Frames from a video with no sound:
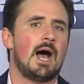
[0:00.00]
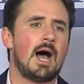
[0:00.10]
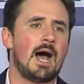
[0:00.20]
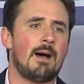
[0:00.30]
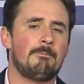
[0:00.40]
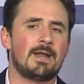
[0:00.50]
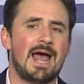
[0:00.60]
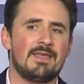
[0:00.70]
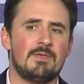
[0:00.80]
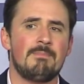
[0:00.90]
Uh, but
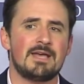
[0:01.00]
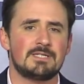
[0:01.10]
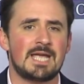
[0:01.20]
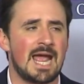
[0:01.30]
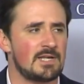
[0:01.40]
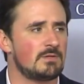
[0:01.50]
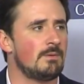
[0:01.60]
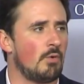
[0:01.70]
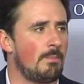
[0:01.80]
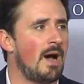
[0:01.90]
I, the message has to be
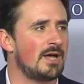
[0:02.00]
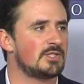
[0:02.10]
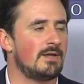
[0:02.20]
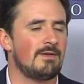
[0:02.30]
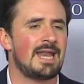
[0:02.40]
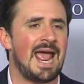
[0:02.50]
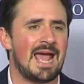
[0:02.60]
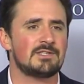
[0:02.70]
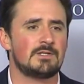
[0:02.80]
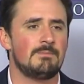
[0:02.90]
more positive. It
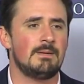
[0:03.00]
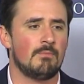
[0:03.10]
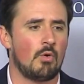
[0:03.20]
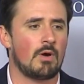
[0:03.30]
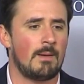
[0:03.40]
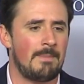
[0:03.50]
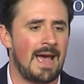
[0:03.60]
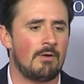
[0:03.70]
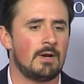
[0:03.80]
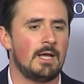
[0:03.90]
has to be more
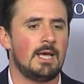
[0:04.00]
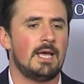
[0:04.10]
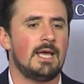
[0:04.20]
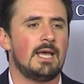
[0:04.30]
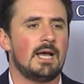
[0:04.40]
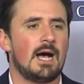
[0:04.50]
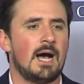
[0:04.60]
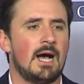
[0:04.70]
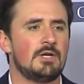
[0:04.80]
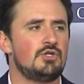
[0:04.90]
about
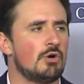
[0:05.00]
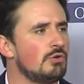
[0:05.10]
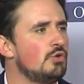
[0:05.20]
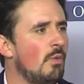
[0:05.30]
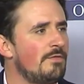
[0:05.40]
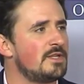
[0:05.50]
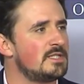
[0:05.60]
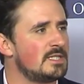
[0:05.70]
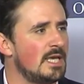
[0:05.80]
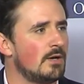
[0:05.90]
uh, don't you want the
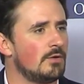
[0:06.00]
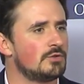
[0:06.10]
skills?